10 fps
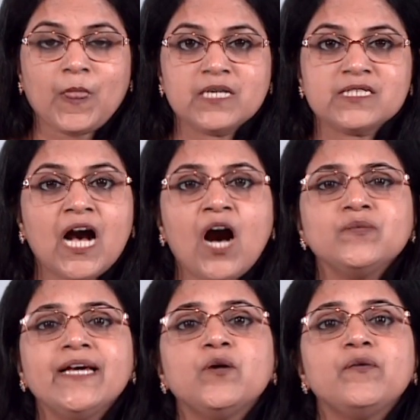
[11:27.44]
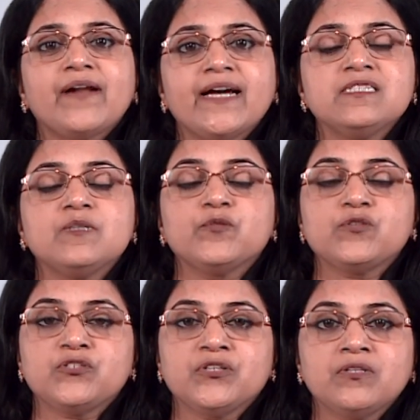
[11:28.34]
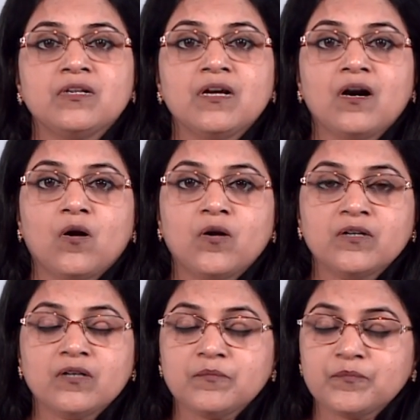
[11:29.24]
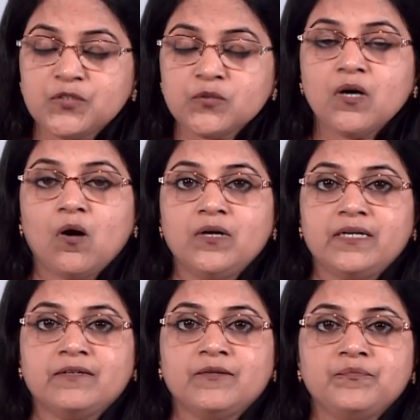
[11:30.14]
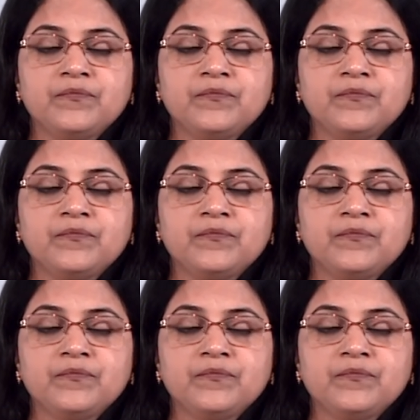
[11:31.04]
So how they could rise the position on to the altar?